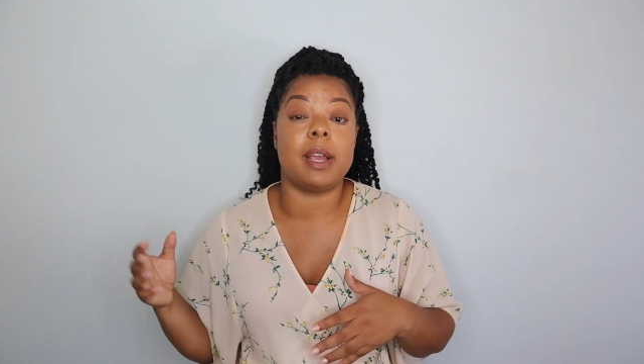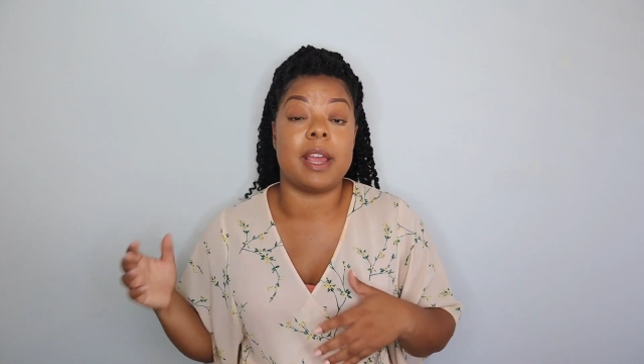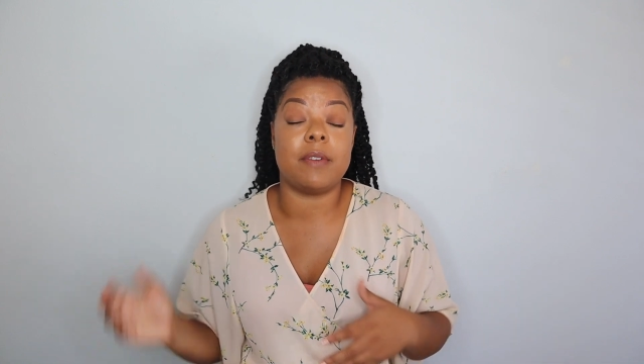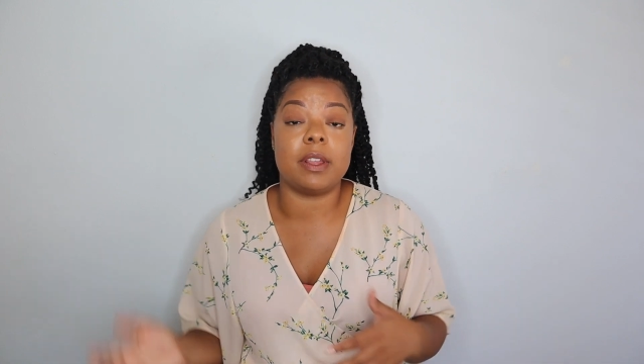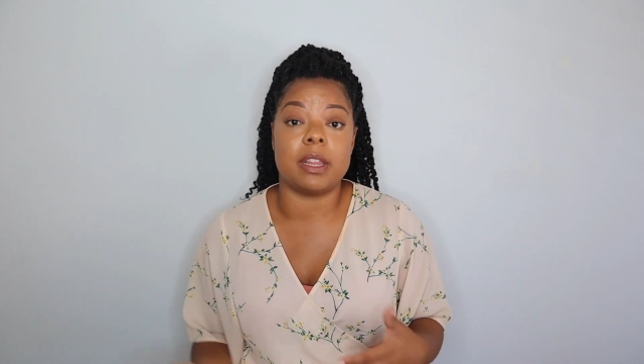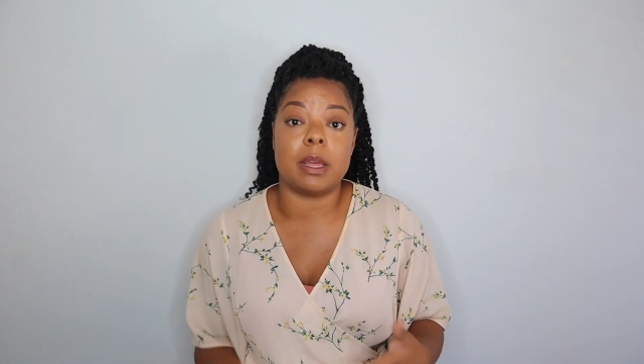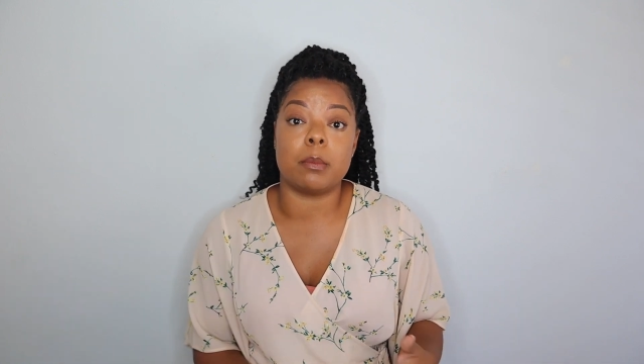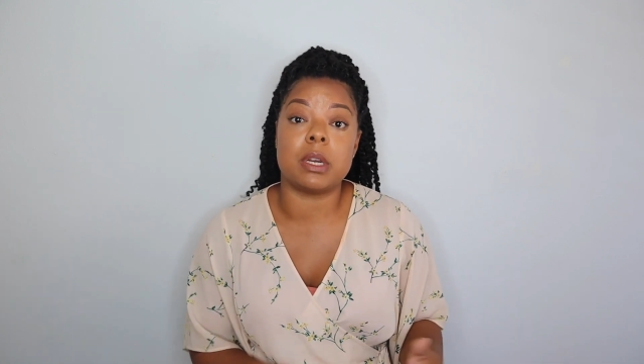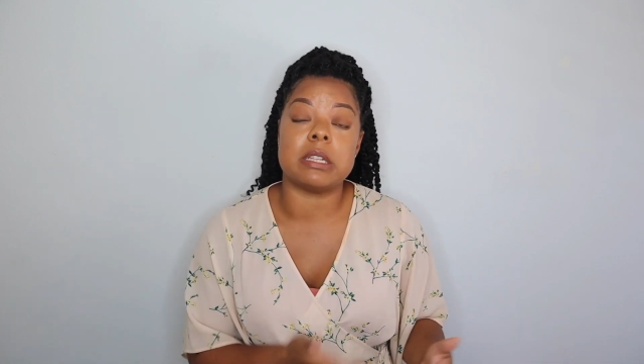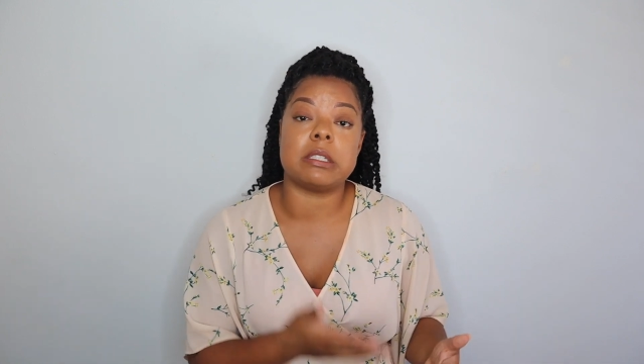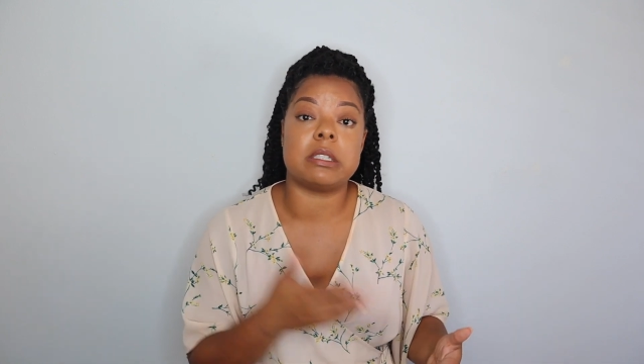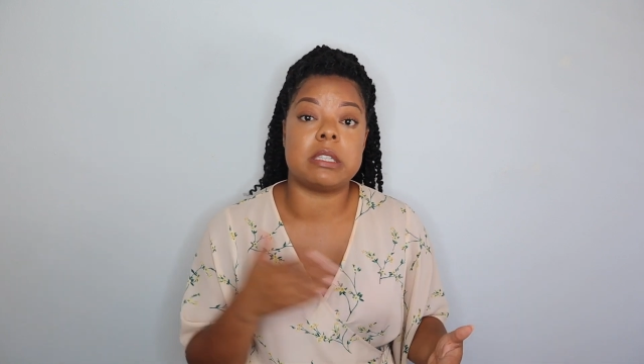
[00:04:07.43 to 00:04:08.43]
giving them
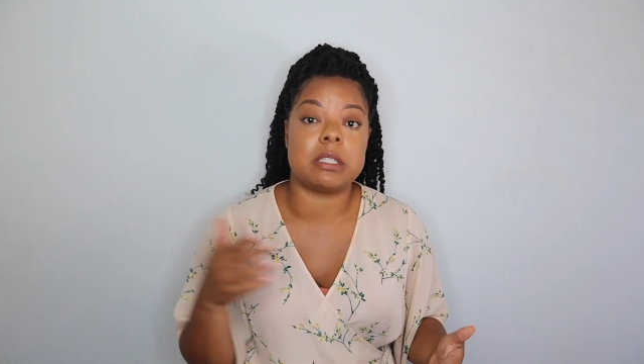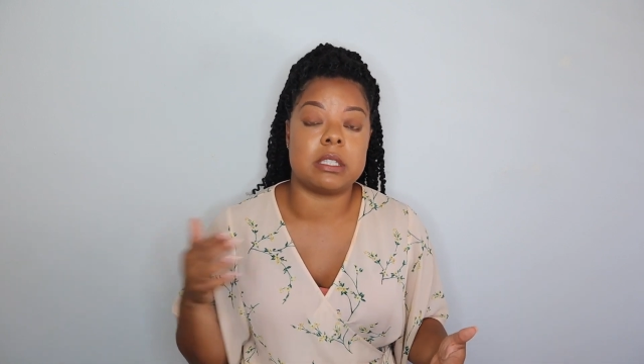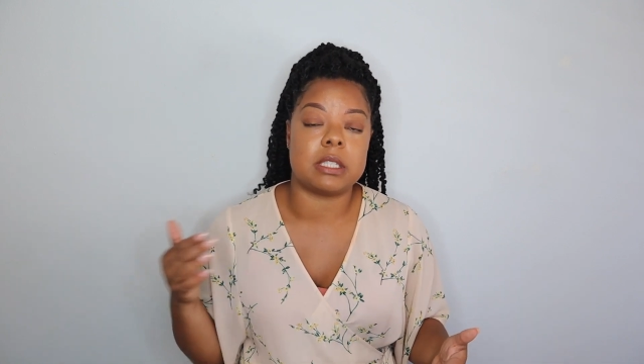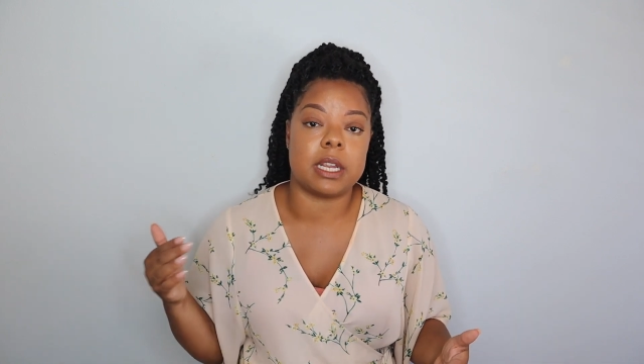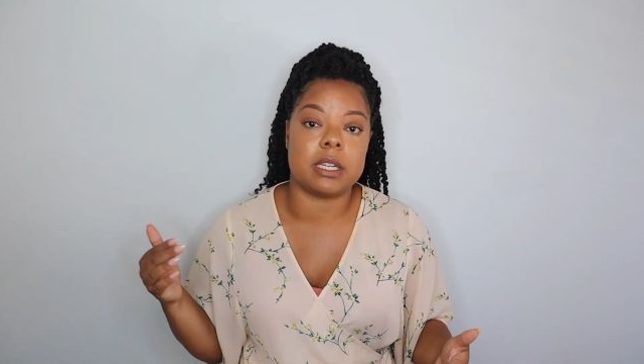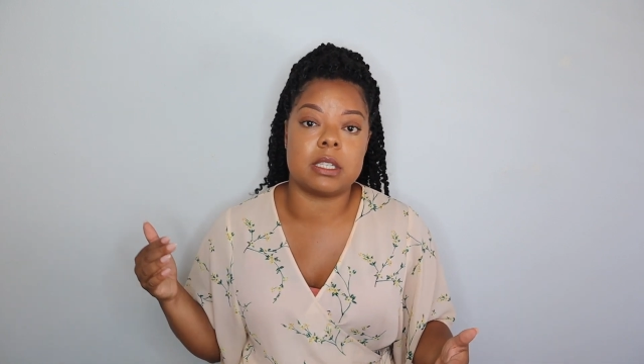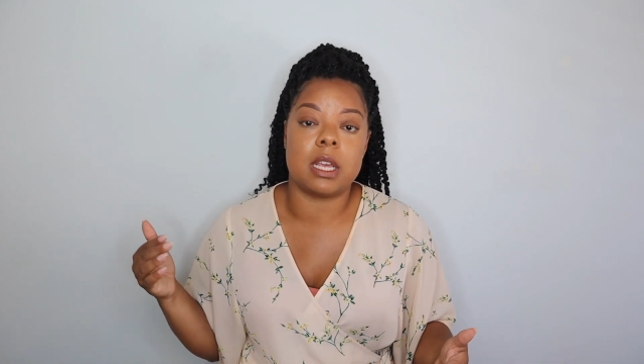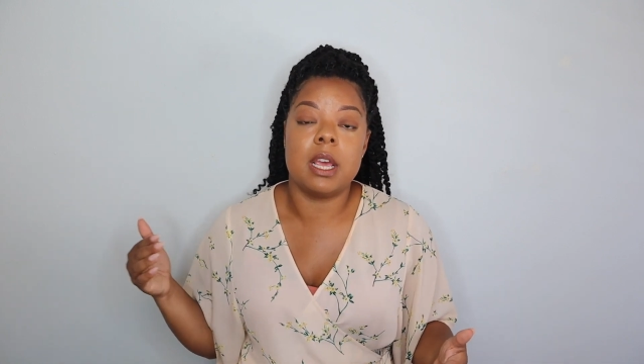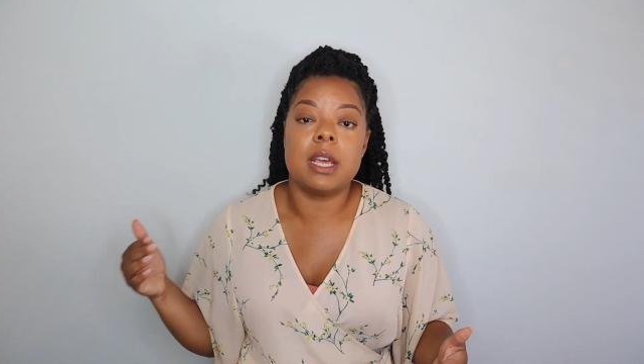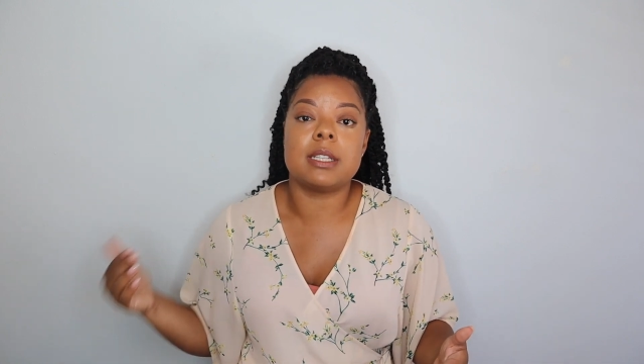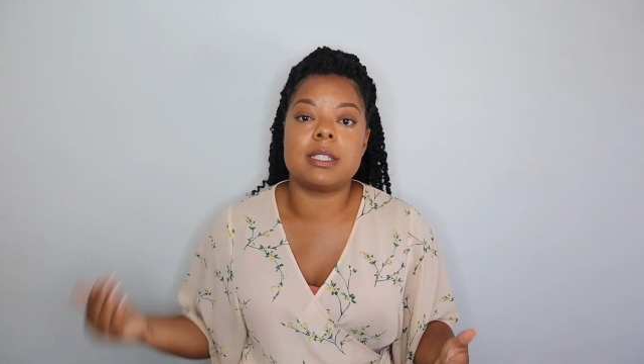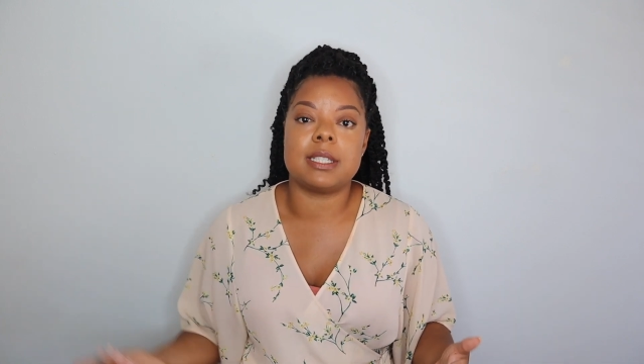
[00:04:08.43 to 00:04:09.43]
consistent
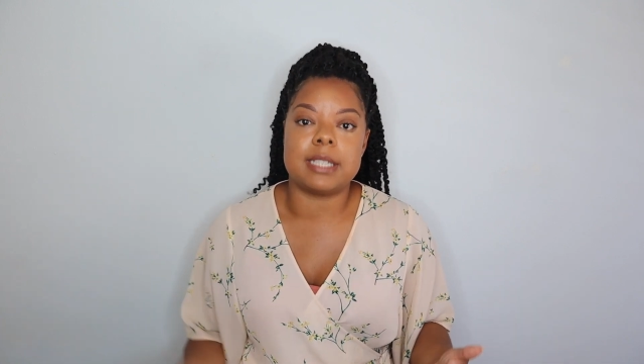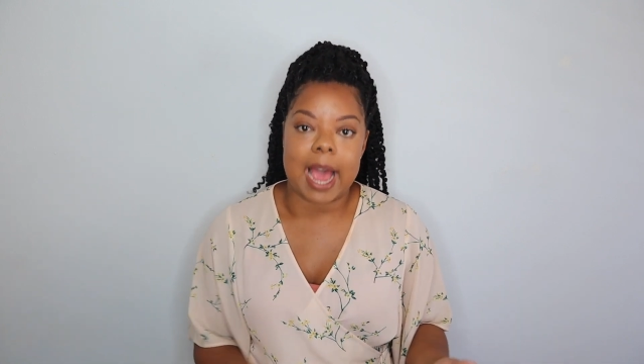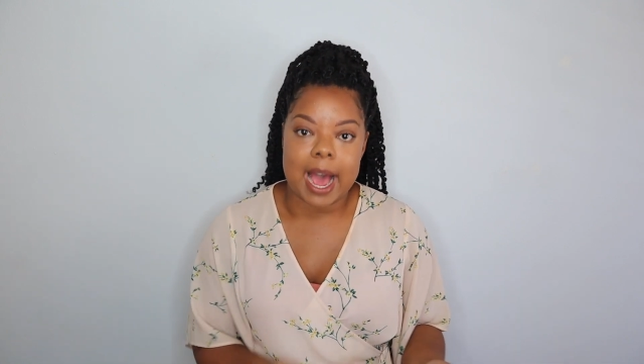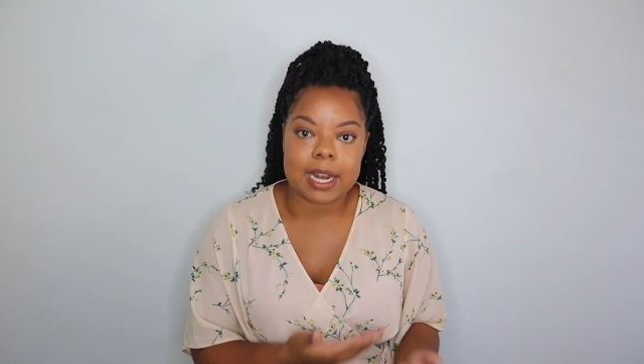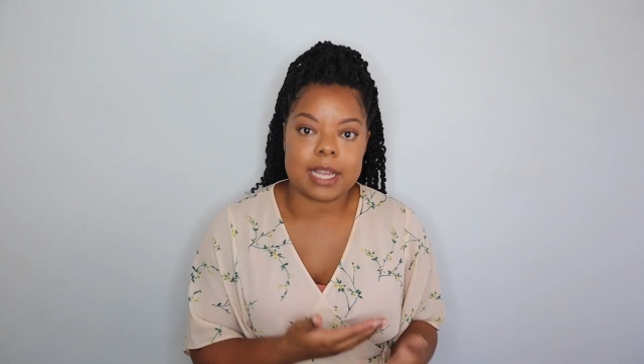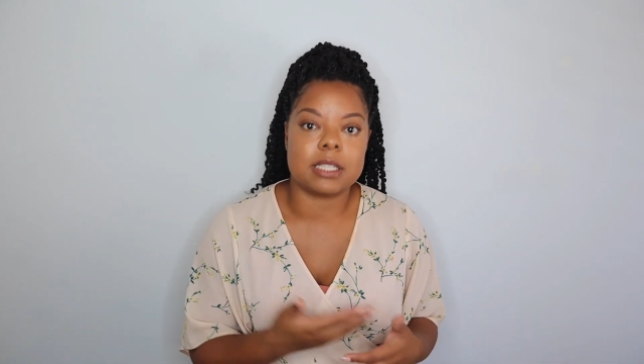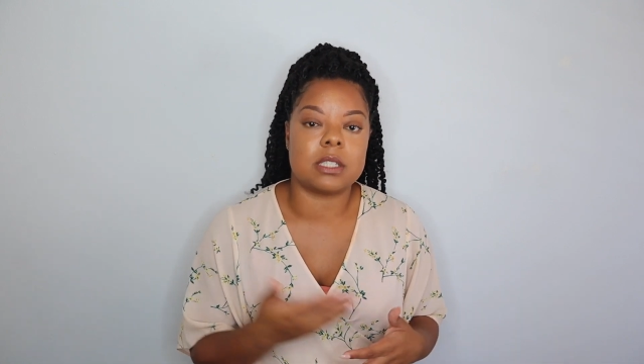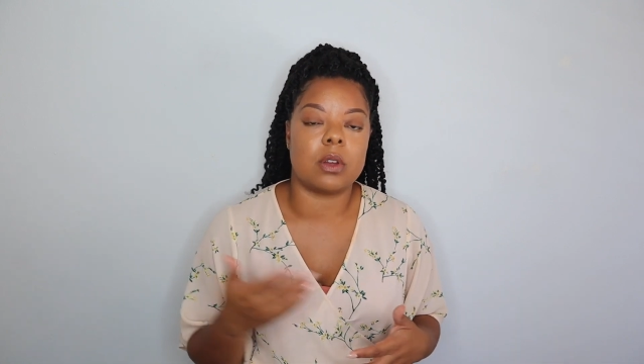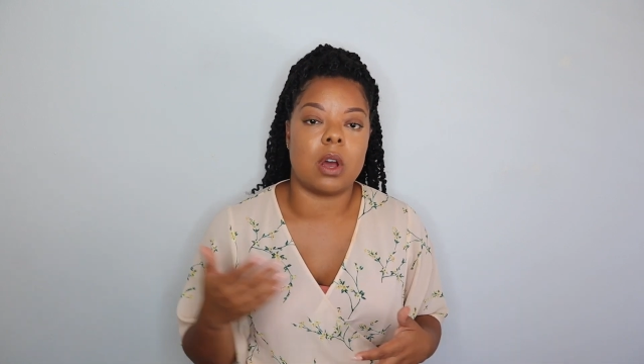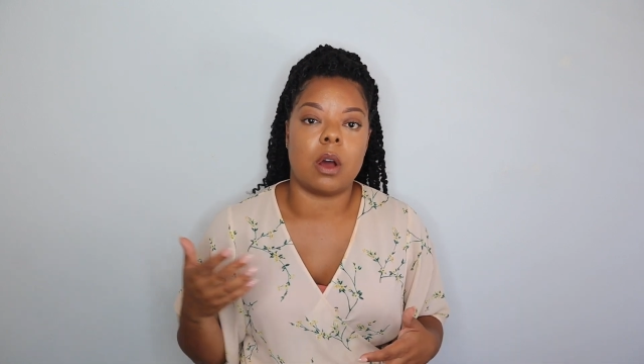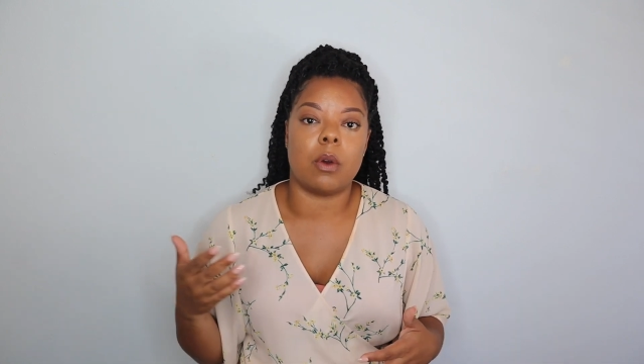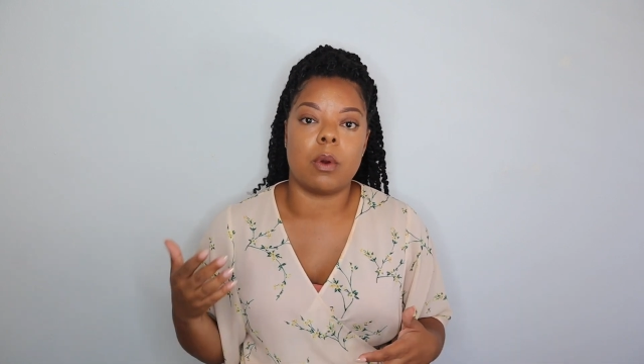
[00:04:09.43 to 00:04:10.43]
status uh,